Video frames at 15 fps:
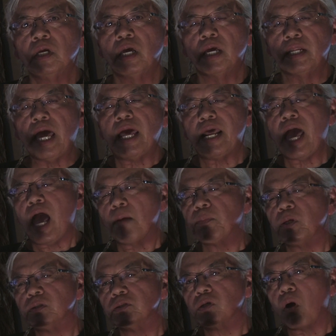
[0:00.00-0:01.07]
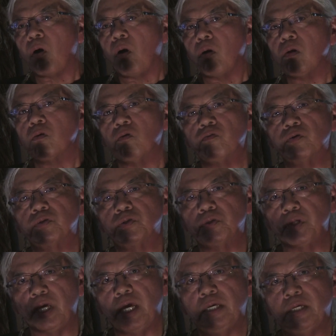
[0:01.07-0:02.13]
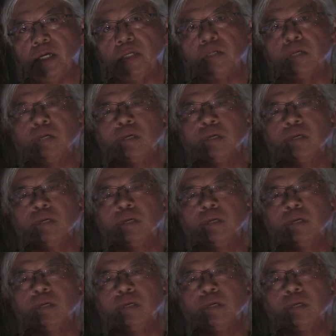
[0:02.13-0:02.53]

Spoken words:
And that happens all over today yet.